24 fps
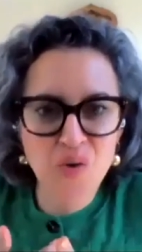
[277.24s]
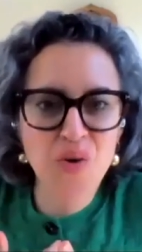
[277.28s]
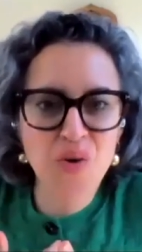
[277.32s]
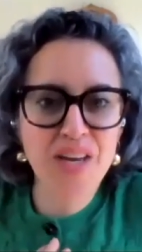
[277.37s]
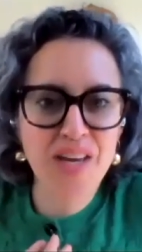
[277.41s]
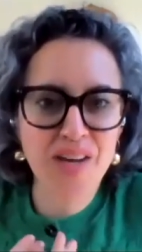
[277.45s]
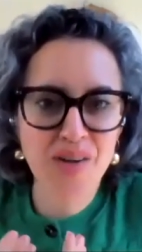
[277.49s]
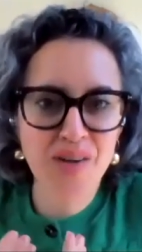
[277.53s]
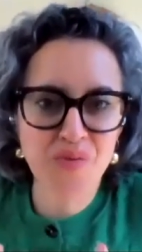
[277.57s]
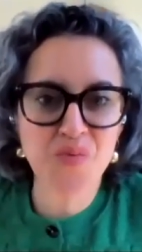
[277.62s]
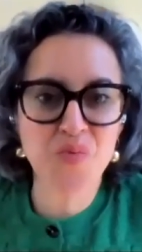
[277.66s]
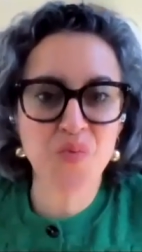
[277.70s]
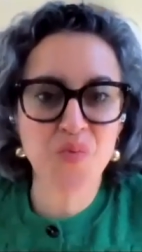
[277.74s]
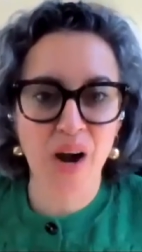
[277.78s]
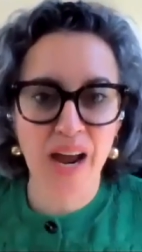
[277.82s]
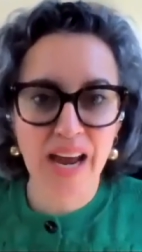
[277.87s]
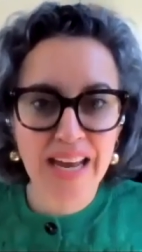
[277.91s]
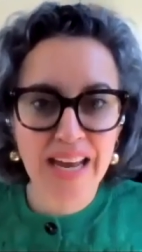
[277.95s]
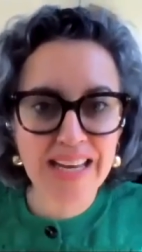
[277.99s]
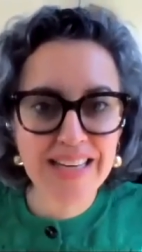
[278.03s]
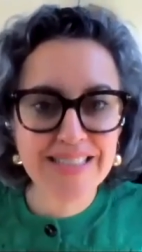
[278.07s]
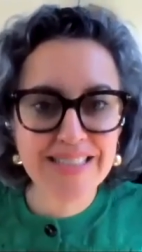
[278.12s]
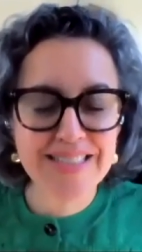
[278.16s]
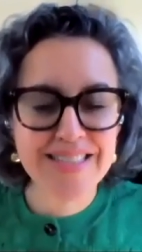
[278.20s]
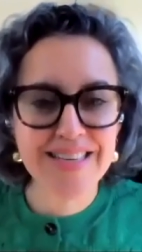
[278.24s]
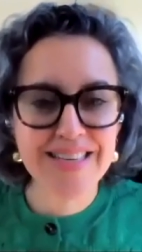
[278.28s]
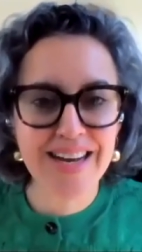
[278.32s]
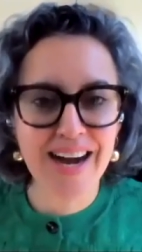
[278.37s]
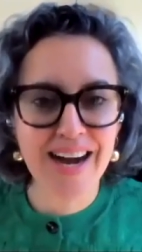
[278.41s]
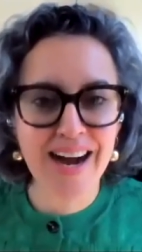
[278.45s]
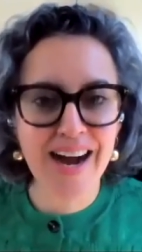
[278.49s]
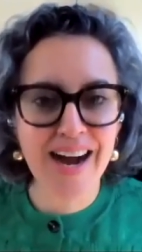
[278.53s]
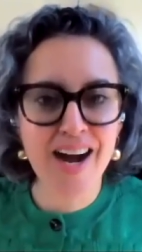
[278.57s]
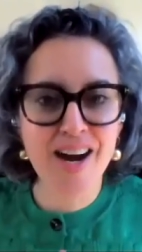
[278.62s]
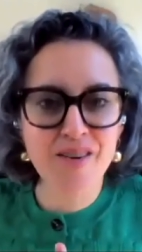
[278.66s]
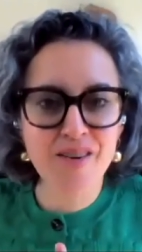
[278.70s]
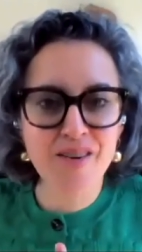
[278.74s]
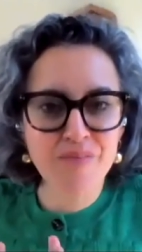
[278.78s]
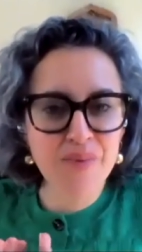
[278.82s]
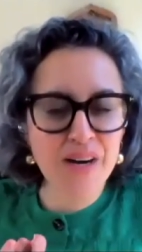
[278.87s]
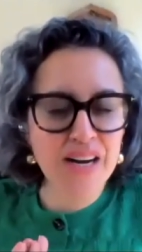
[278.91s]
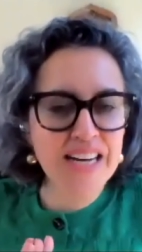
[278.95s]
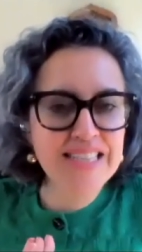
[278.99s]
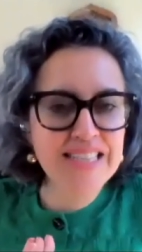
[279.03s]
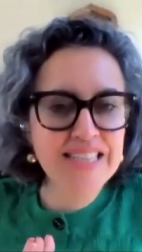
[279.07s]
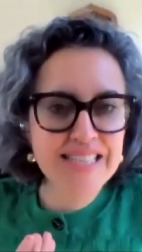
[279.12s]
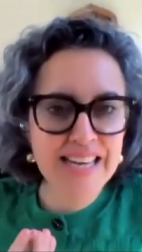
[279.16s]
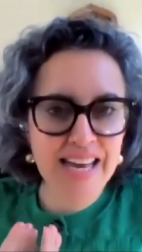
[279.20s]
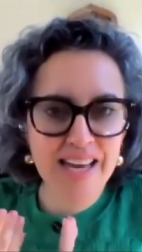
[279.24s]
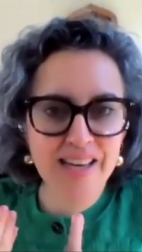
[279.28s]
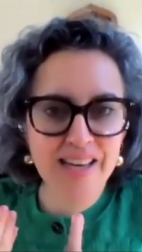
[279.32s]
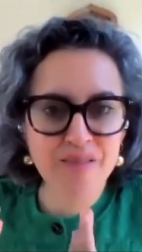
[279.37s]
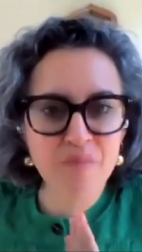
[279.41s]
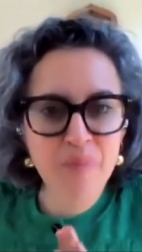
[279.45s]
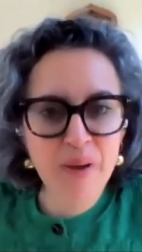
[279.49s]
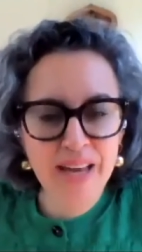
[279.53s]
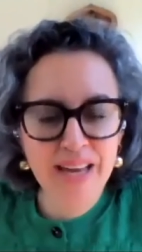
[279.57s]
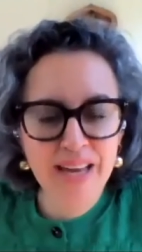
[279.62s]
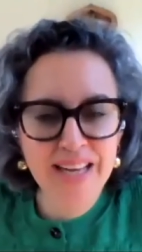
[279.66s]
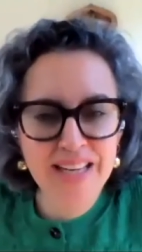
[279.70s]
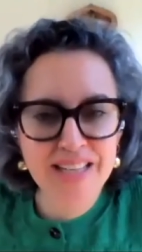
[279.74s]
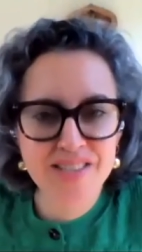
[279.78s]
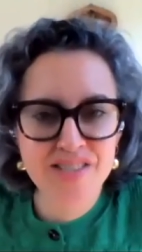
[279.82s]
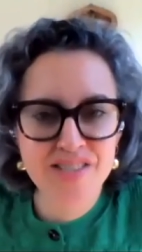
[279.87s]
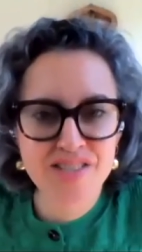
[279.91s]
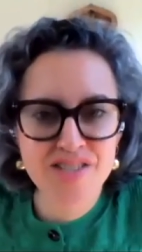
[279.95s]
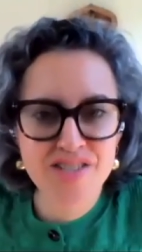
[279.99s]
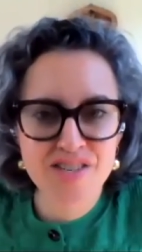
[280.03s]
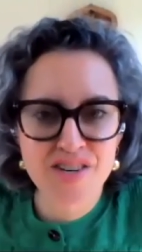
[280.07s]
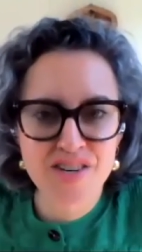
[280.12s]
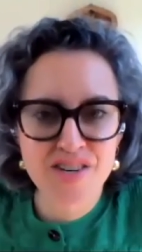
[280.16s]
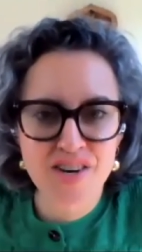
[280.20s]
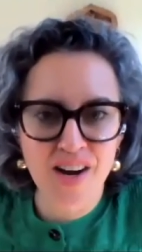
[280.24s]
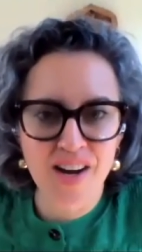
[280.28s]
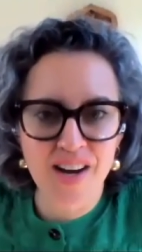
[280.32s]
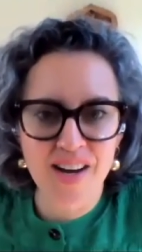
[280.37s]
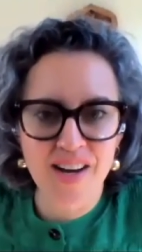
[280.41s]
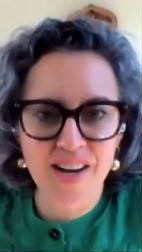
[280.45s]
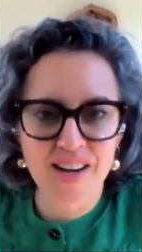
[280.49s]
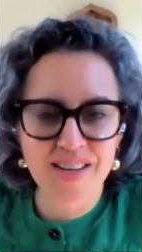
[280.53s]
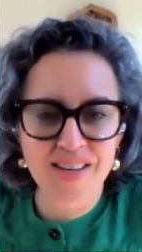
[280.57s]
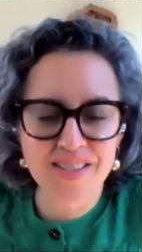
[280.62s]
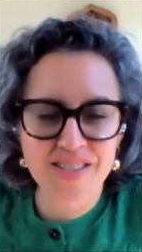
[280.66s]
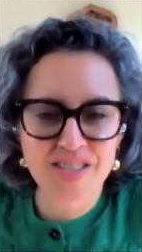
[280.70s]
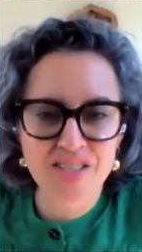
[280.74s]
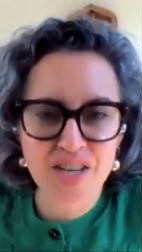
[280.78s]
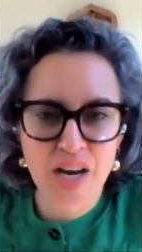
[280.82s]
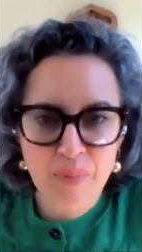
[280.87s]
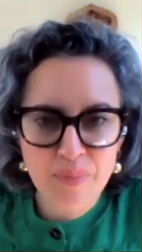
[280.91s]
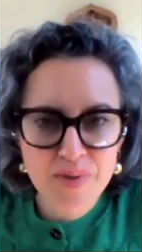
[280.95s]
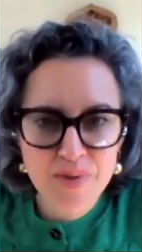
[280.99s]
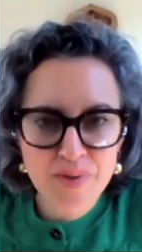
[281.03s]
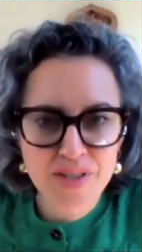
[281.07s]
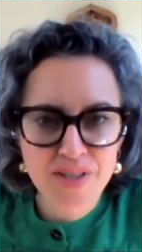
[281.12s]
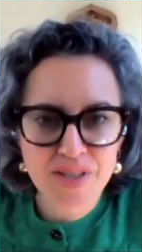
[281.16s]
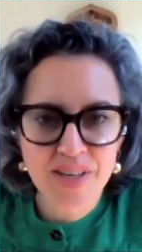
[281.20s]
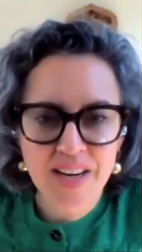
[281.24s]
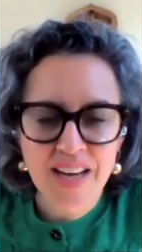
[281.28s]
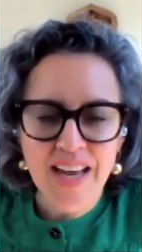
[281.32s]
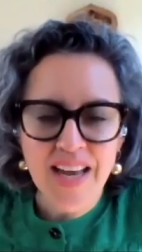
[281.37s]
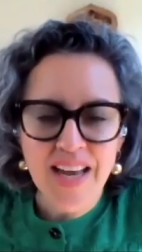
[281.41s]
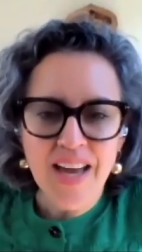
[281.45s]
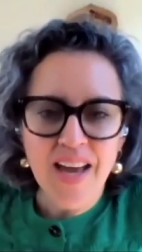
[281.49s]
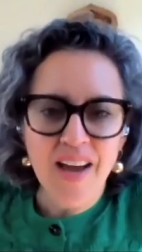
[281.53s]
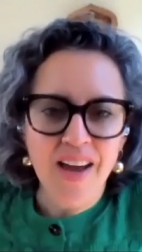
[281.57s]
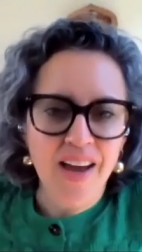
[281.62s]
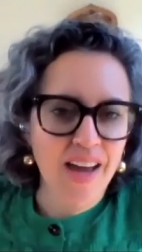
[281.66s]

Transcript: you can write um, a 10 page uh, chapter.